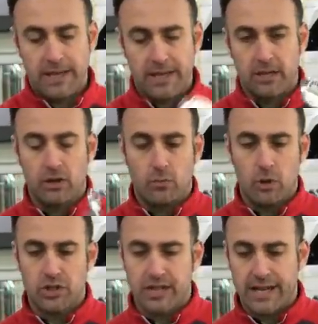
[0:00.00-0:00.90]
You can go and
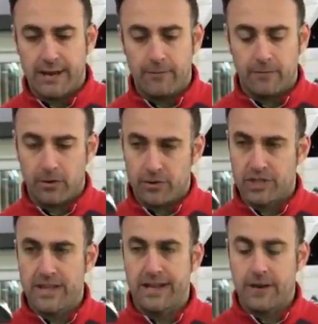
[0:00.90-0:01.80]
watch that out, go and
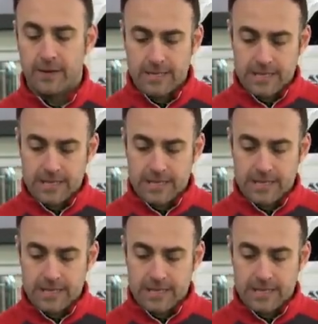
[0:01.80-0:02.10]
check that out.